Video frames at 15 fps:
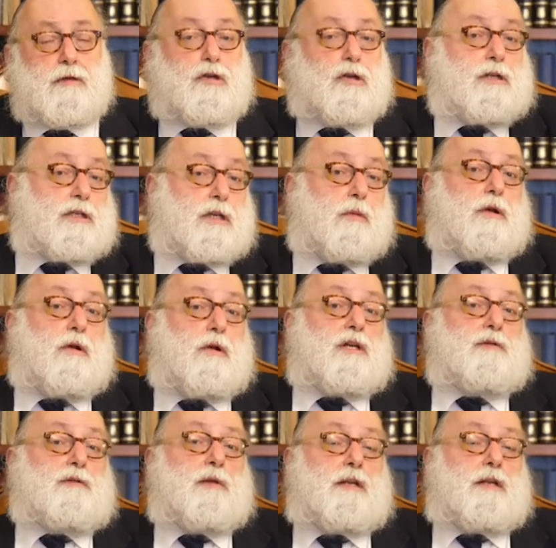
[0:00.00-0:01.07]
So you could say, we don't
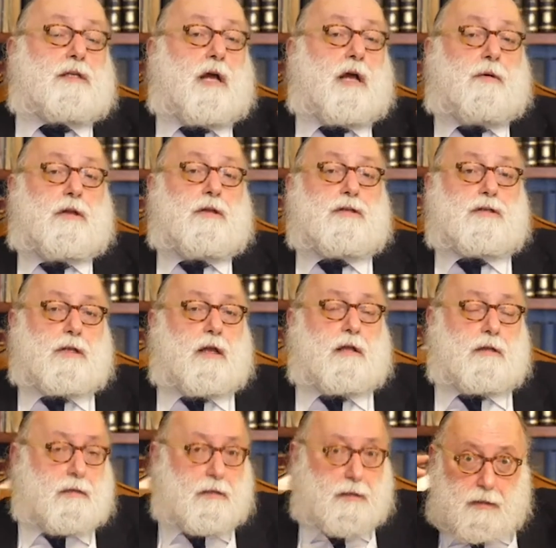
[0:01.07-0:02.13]
explain it. It's Kabbalah
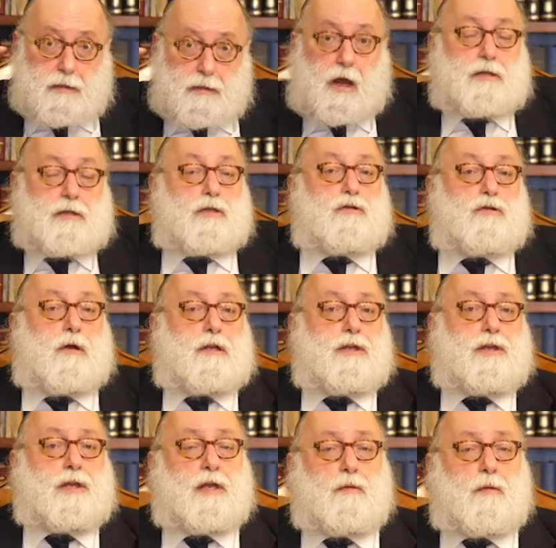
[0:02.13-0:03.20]
sale. God can do
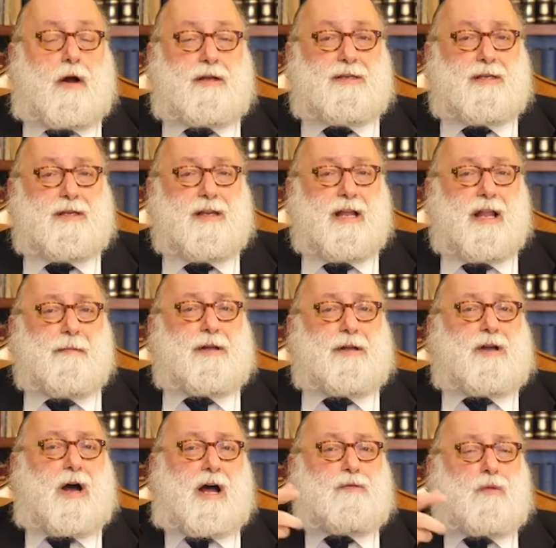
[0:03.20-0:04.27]
anything he wants.
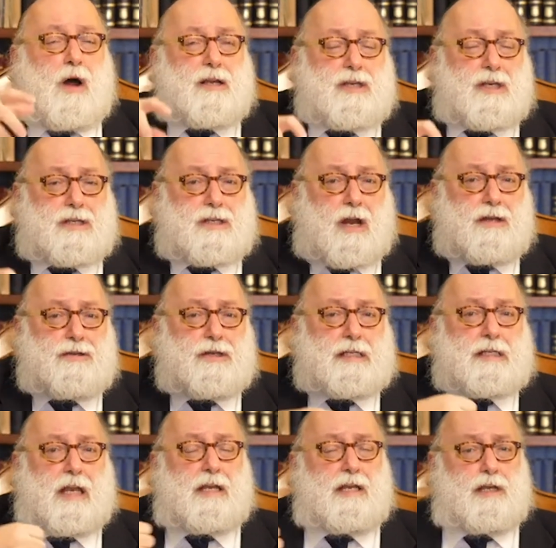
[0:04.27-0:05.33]
But God wants us to
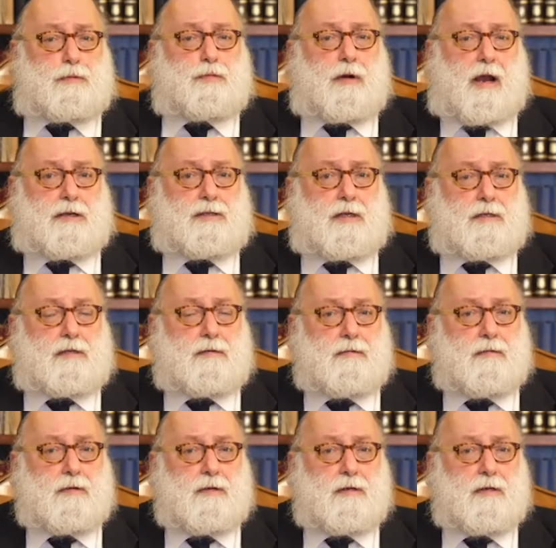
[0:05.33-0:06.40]
understand his process.
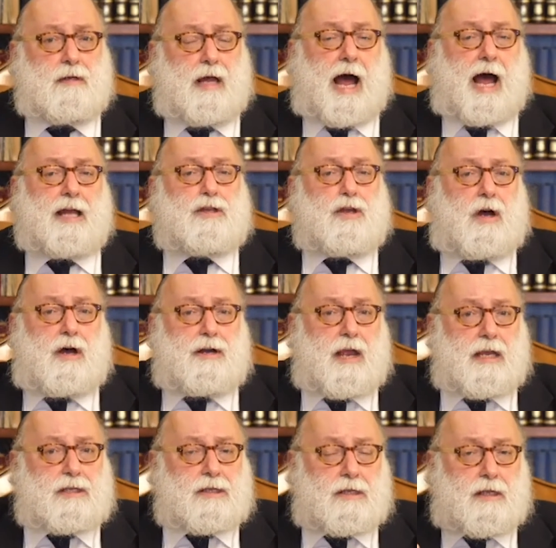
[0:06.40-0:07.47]
Ato
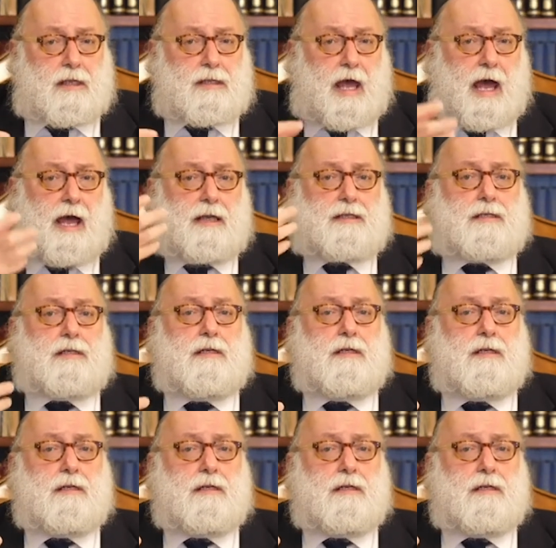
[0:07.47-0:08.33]
haresa ladas.